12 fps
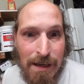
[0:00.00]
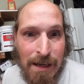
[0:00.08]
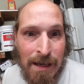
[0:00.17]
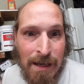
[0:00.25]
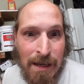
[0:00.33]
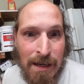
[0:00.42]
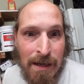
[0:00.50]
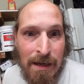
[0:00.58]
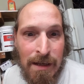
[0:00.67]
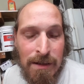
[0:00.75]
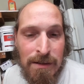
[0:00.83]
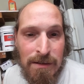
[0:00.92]

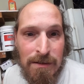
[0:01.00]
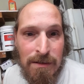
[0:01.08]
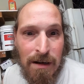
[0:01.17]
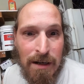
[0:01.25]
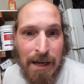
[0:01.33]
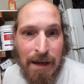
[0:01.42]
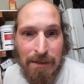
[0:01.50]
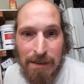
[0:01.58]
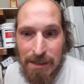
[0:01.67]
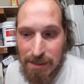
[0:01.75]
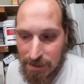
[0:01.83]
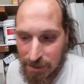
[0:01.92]
and knock out
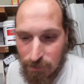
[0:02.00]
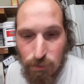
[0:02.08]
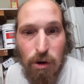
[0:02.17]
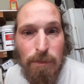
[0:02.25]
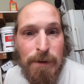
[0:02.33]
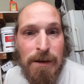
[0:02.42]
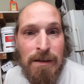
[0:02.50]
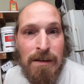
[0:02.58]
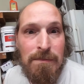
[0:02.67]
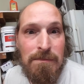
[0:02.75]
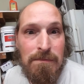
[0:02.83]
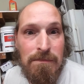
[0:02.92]
the roll
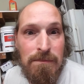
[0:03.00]
pin,